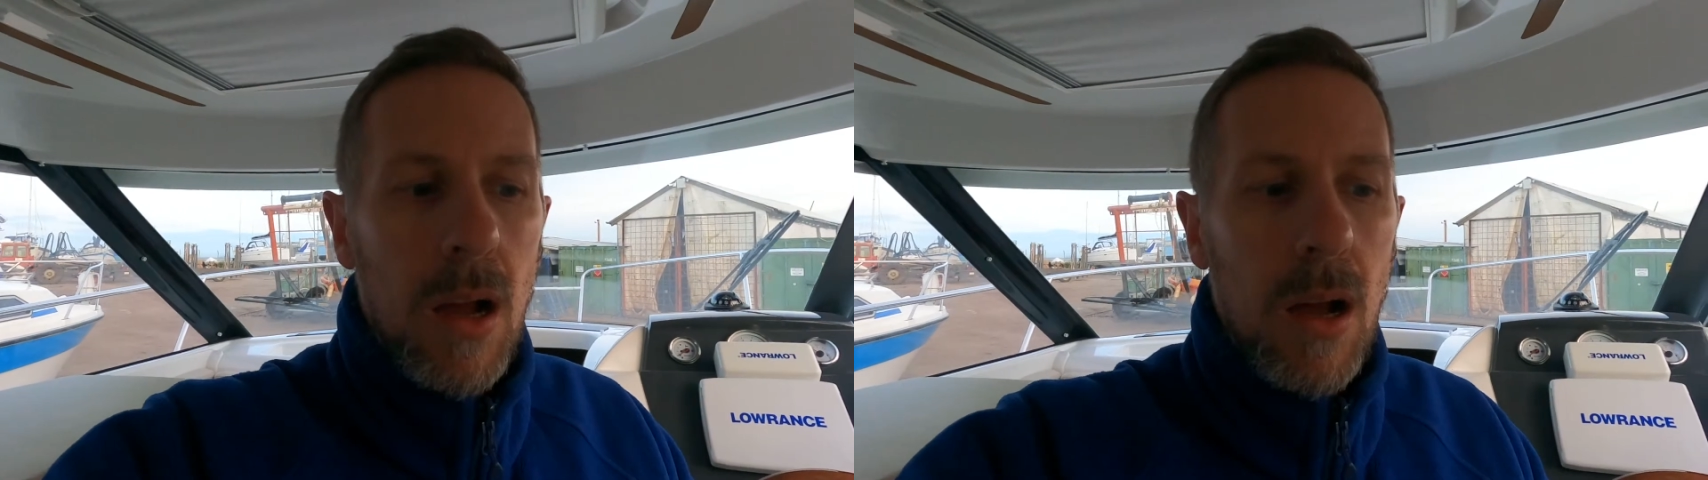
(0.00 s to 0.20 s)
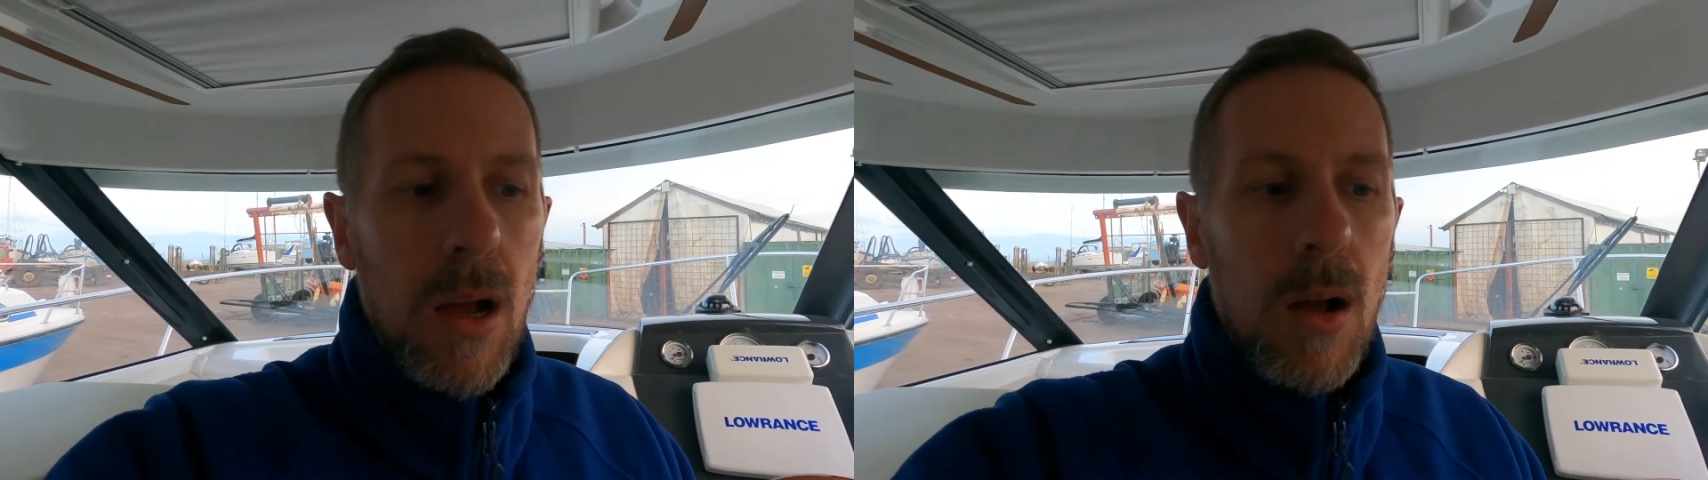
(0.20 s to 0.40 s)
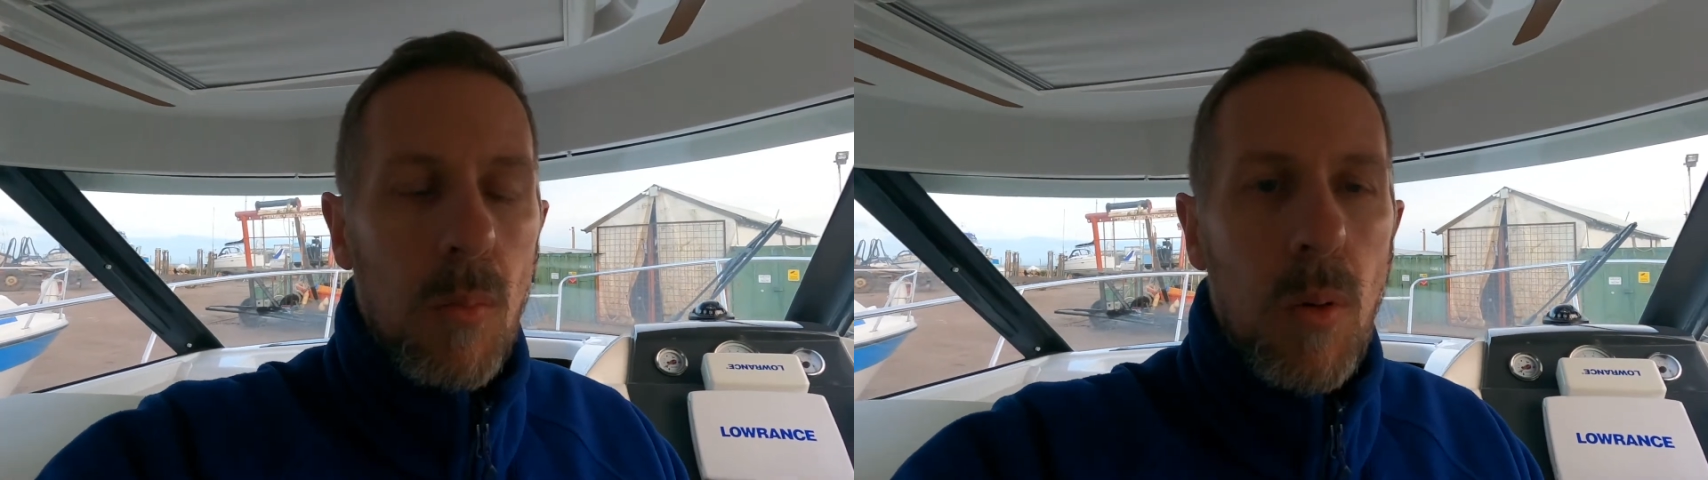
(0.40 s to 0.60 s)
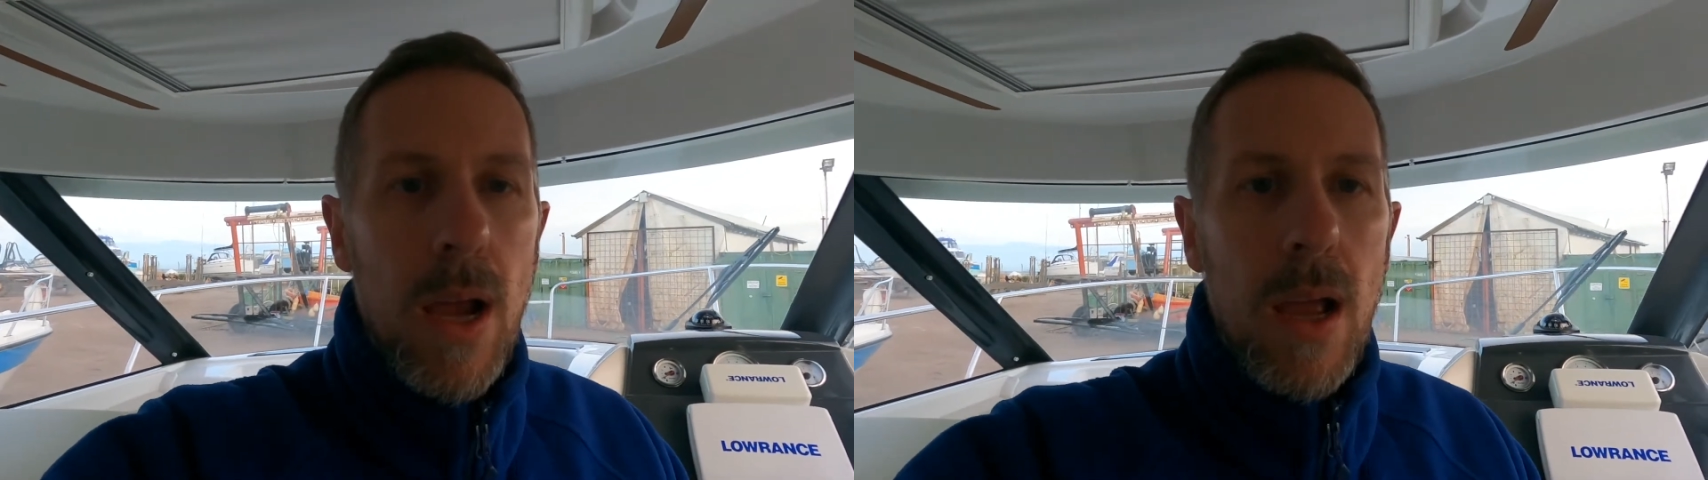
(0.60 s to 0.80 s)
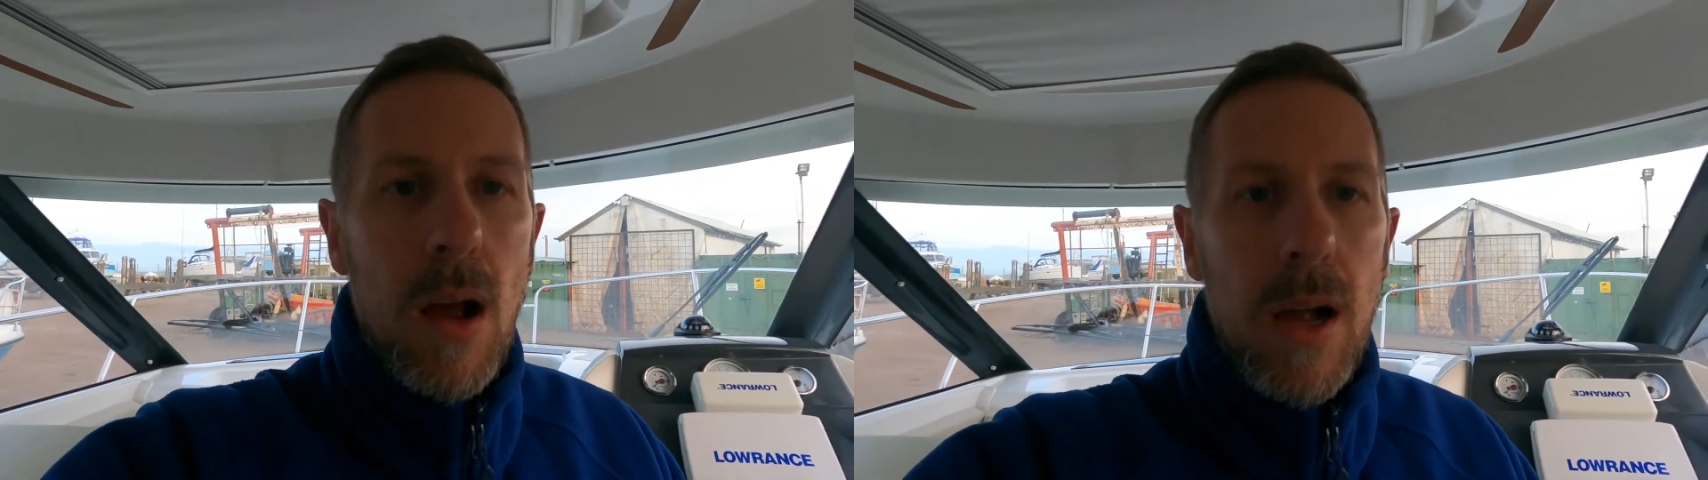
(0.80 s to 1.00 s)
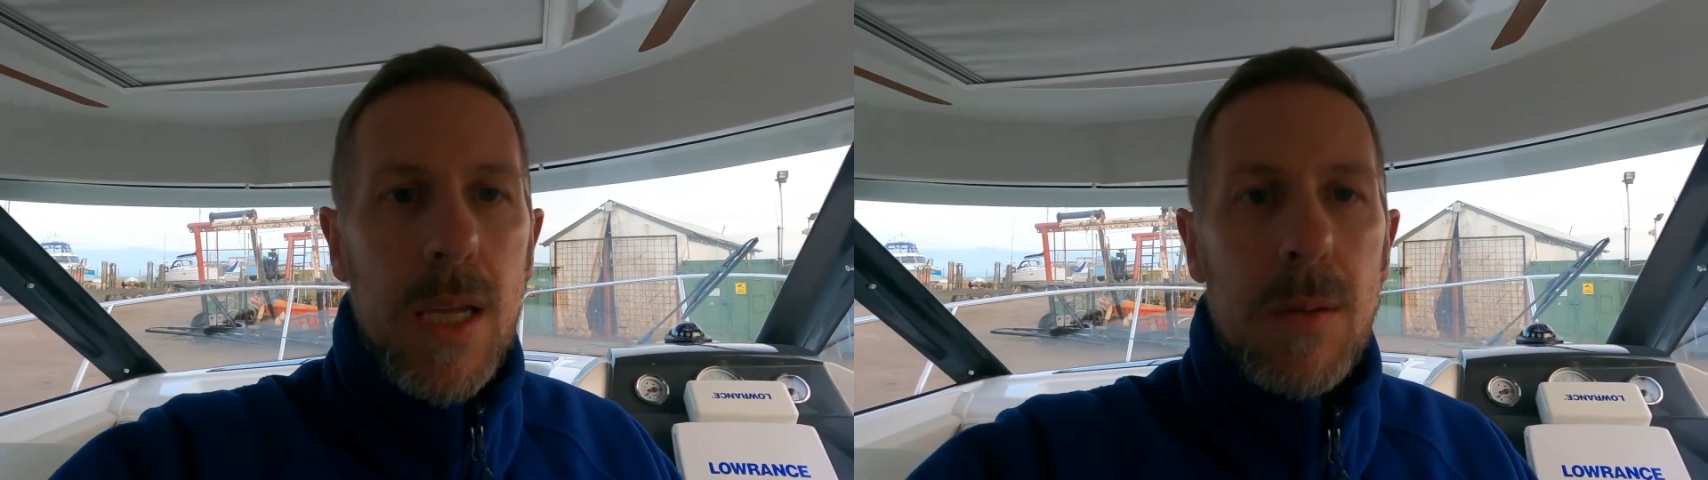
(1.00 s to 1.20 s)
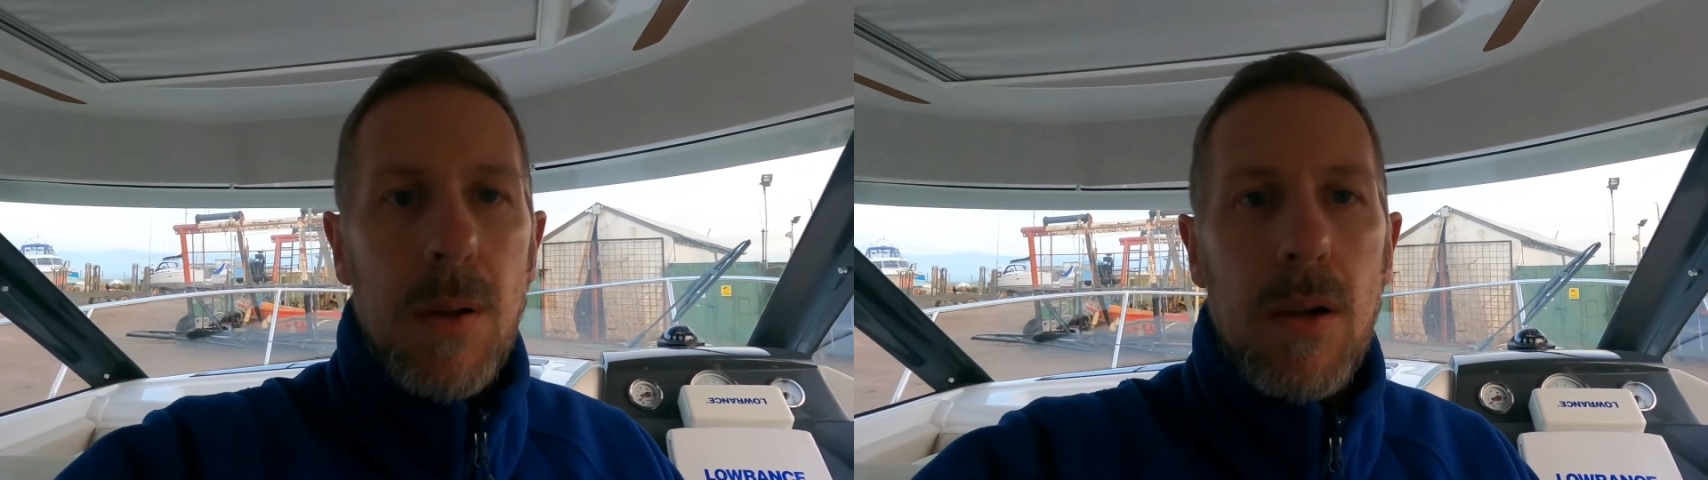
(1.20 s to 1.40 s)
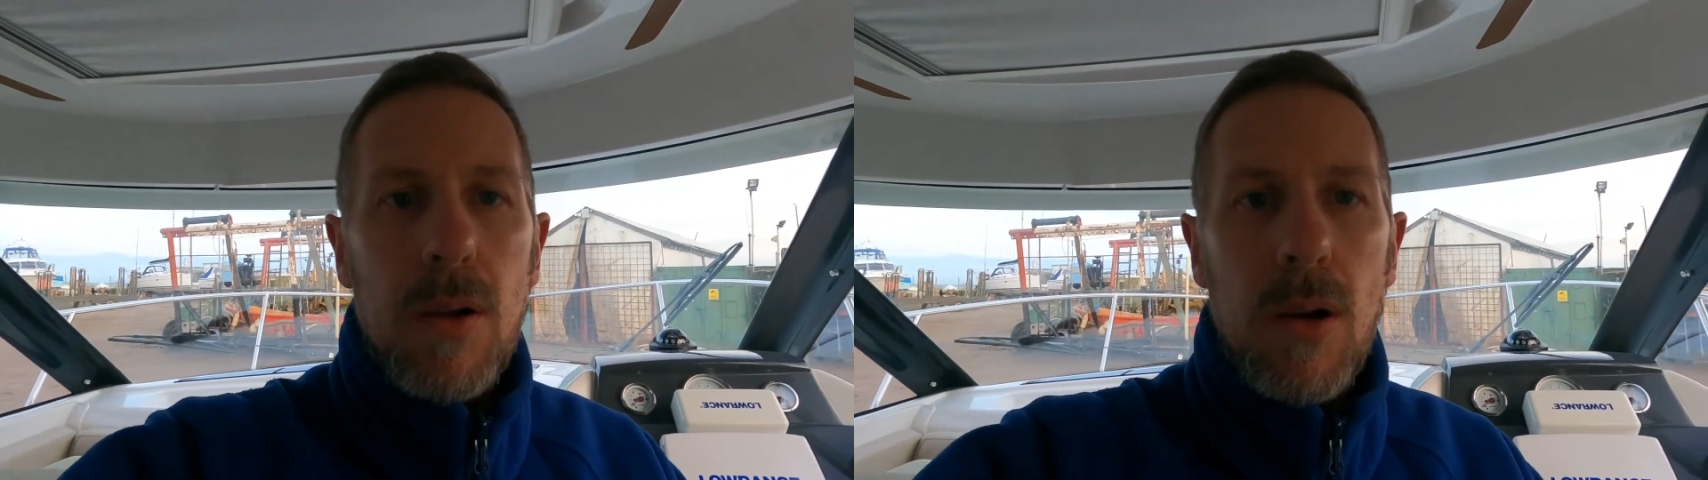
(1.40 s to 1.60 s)
Where I
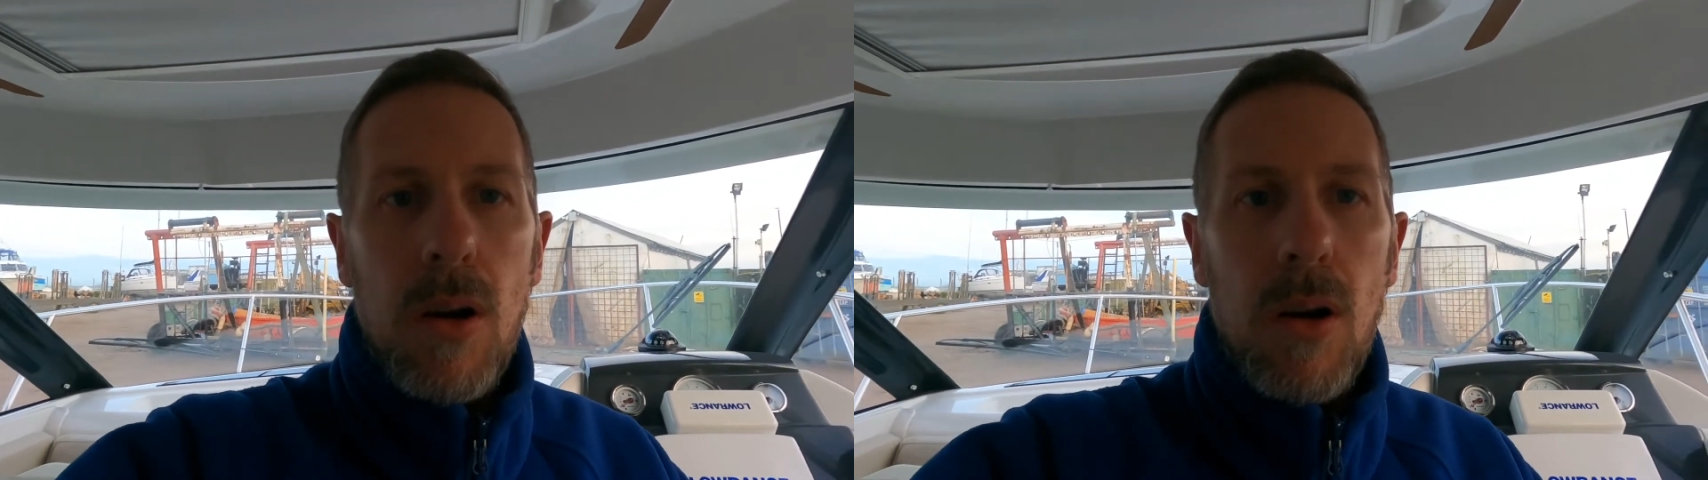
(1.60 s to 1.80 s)
spoke